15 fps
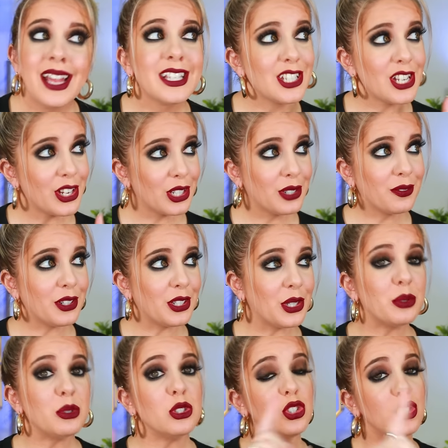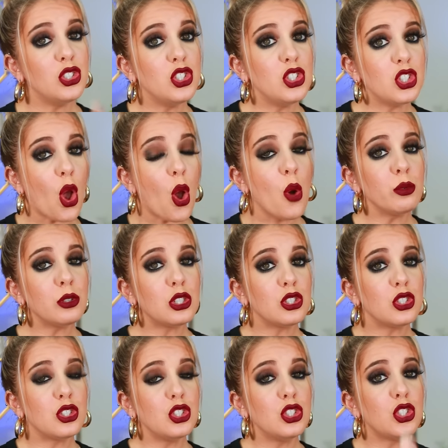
It's not good for you. Don't